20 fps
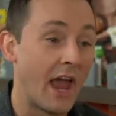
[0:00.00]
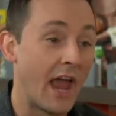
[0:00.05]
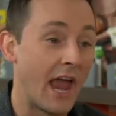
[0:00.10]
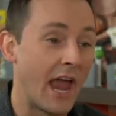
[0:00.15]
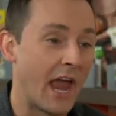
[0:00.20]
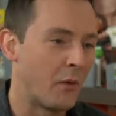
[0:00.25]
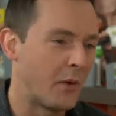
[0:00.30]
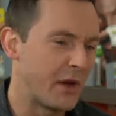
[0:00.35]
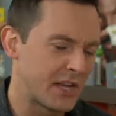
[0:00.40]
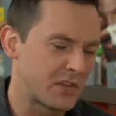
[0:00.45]

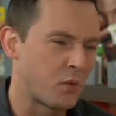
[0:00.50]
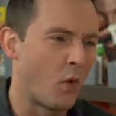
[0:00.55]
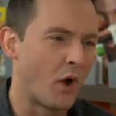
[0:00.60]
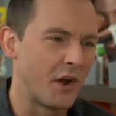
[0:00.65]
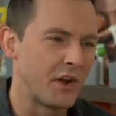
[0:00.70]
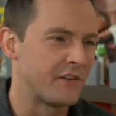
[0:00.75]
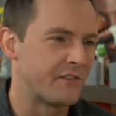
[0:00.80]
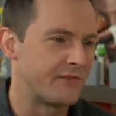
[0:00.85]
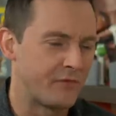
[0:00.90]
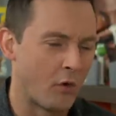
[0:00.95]
hey, weeks
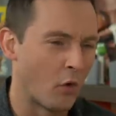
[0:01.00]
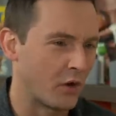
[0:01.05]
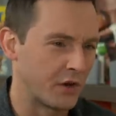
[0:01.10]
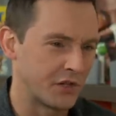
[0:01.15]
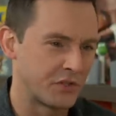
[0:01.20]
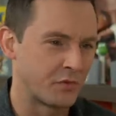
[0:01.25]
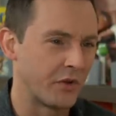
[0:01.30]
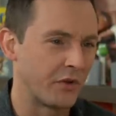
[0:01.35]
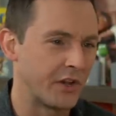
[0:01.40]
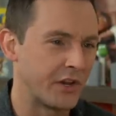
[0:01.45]
1 to 4,
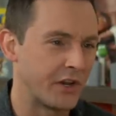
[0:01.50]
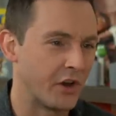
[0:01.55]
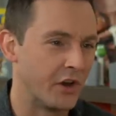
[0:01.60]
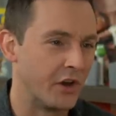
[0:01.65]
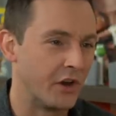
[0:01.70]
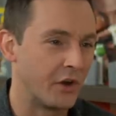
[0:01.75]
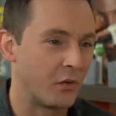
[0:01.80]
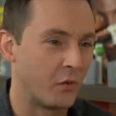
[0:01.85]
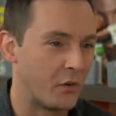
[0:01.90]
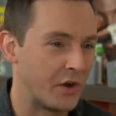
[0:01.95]
it's really
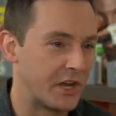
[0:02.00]
good.